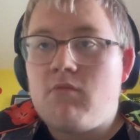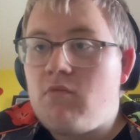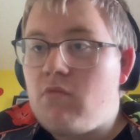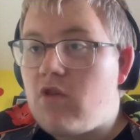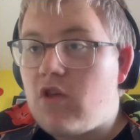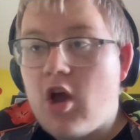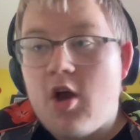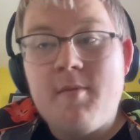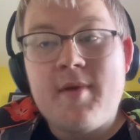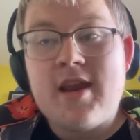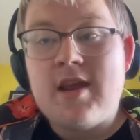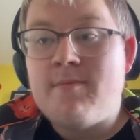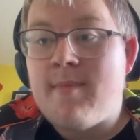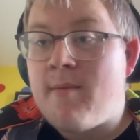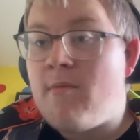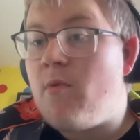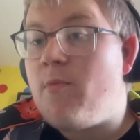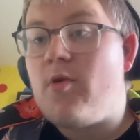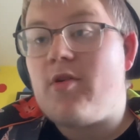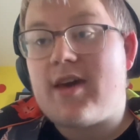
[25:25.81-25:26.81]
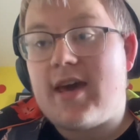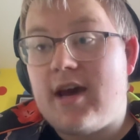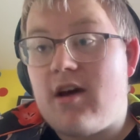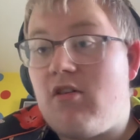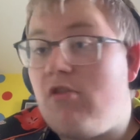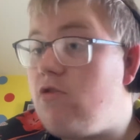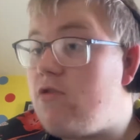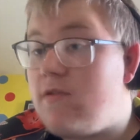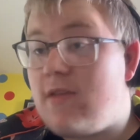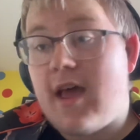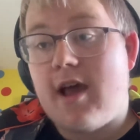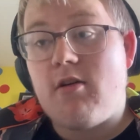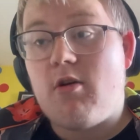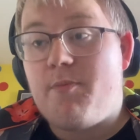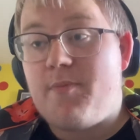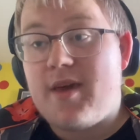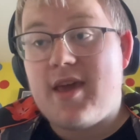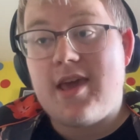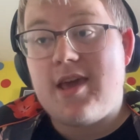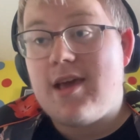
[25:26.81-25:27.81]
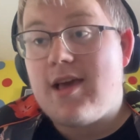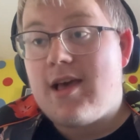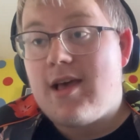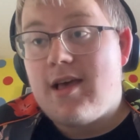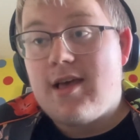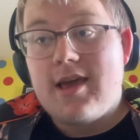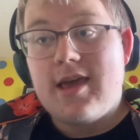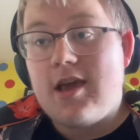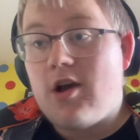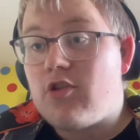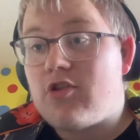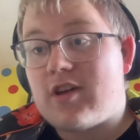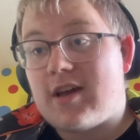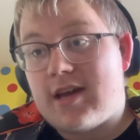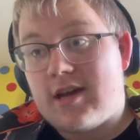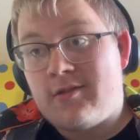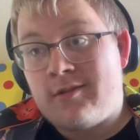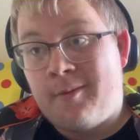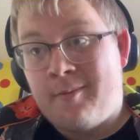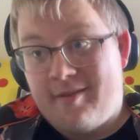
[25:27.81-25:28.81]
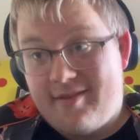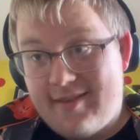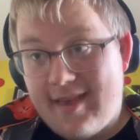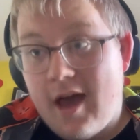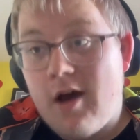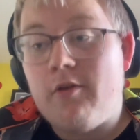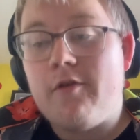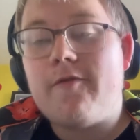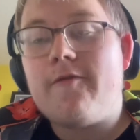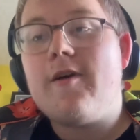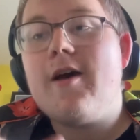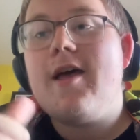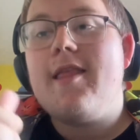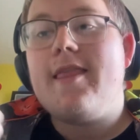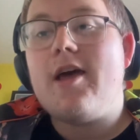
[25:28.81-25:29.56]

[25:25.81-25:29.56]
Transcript: So many memorable kills. There will be, he also killed himself.